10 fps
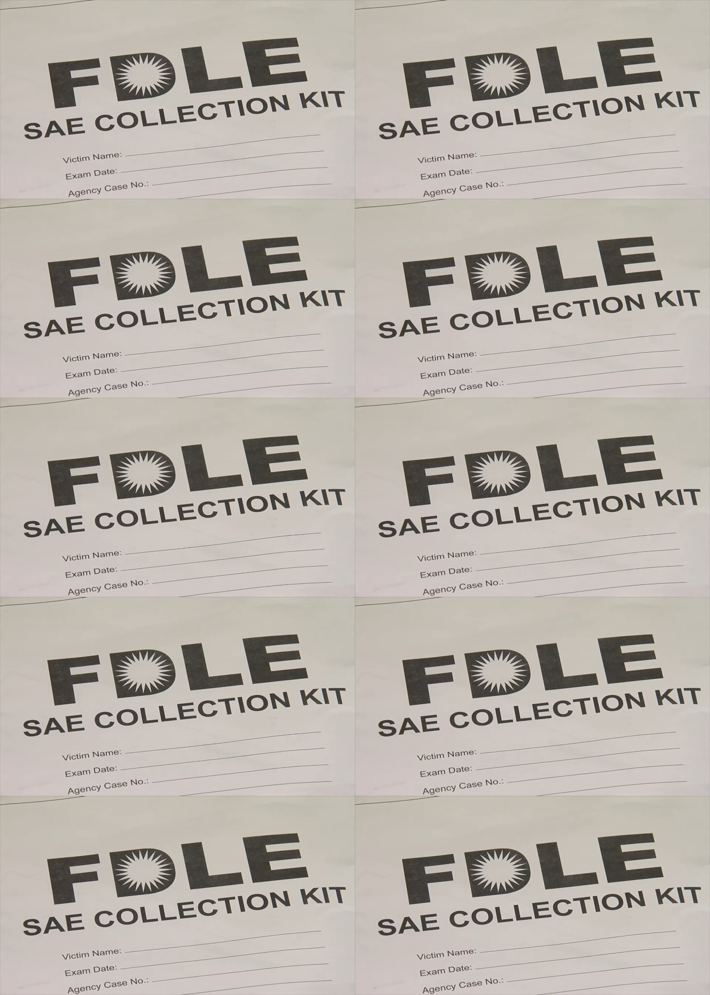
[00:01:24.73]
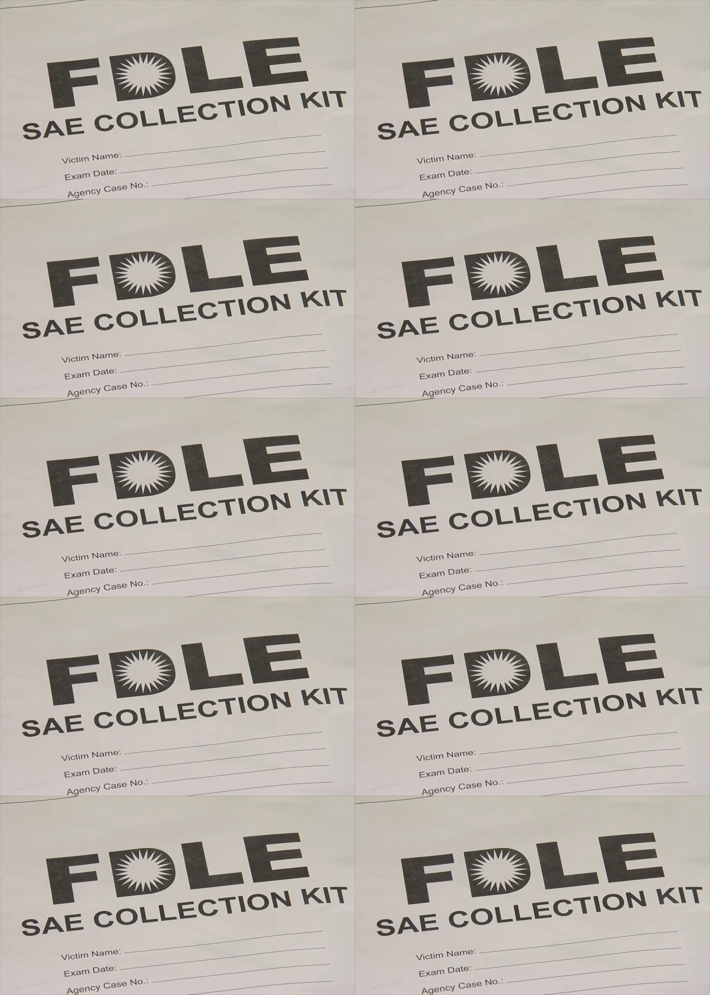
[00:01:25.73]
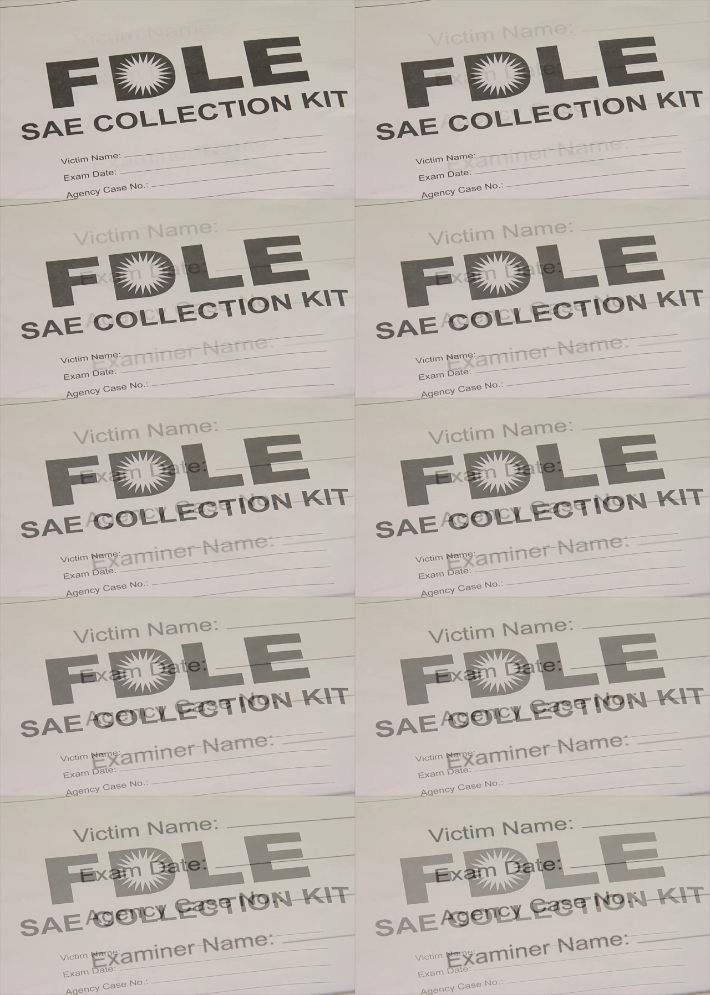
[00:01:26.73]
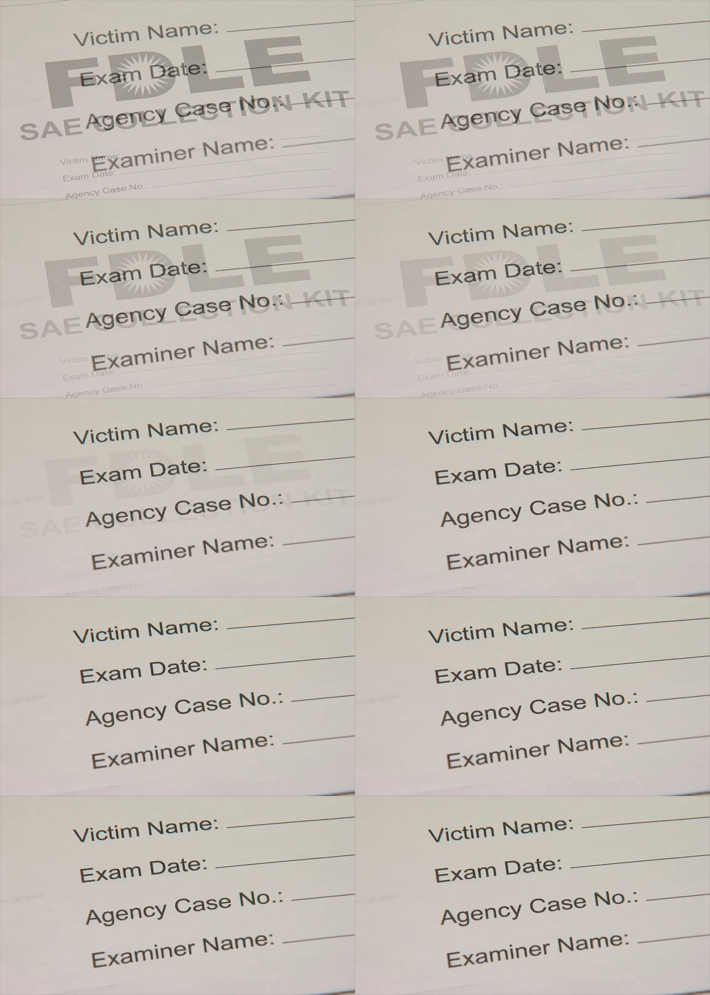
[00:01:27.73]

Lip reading: No face is visible, so there are no lips to read.